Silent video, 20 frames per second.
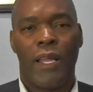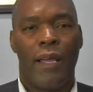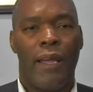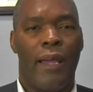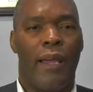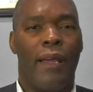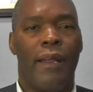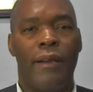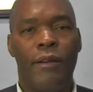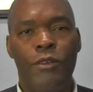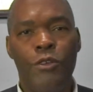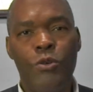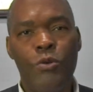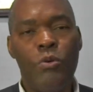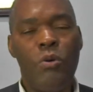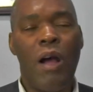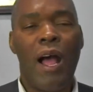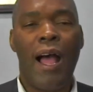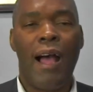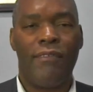And
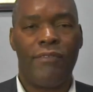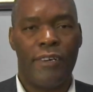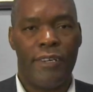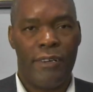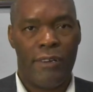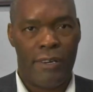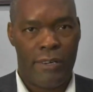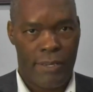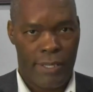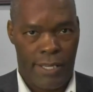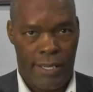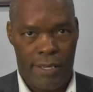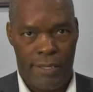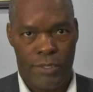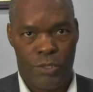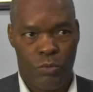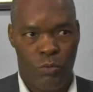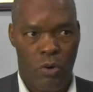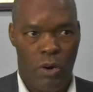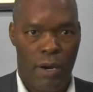you have another
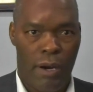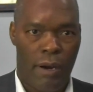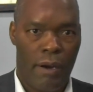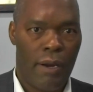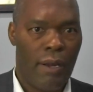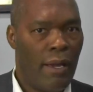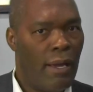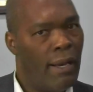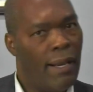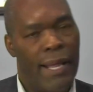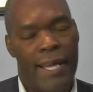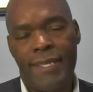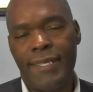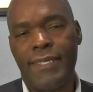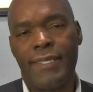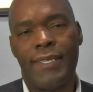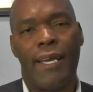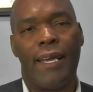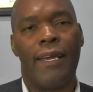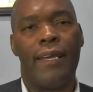case where, let's
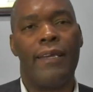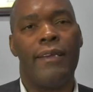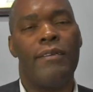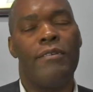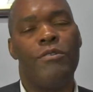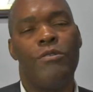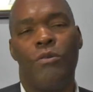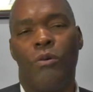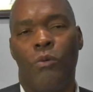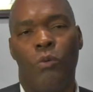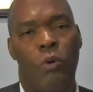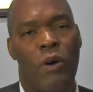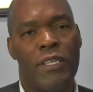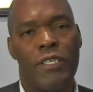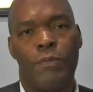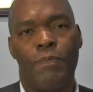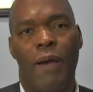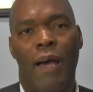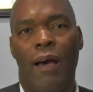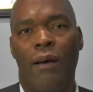say one
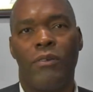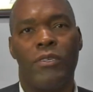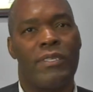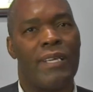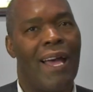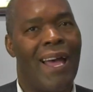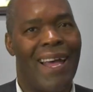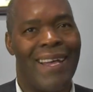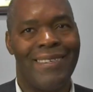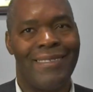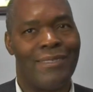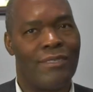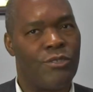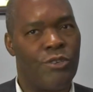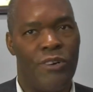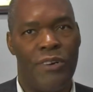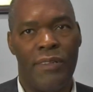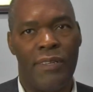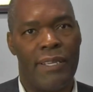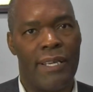spouse has
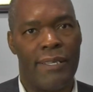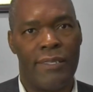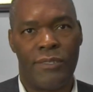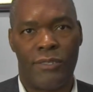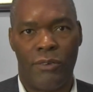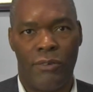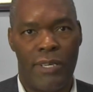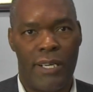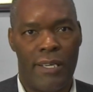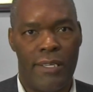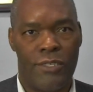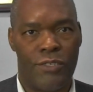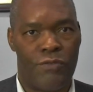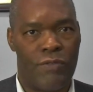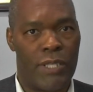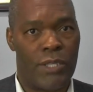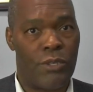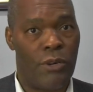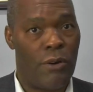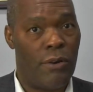certain things on his
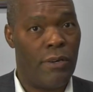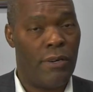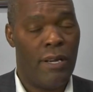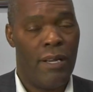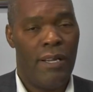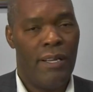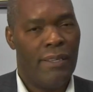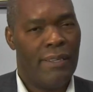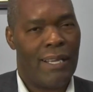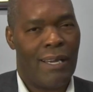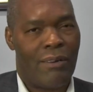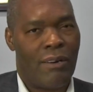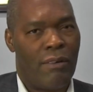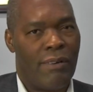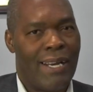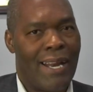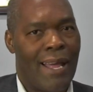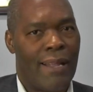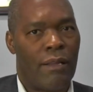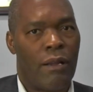return that are
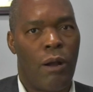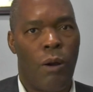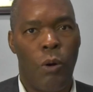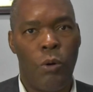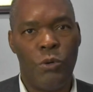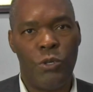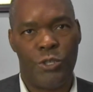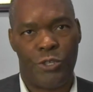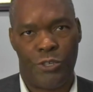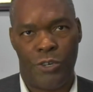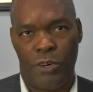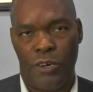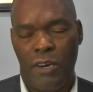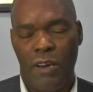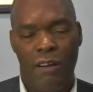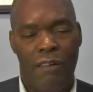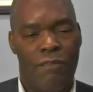not kosher.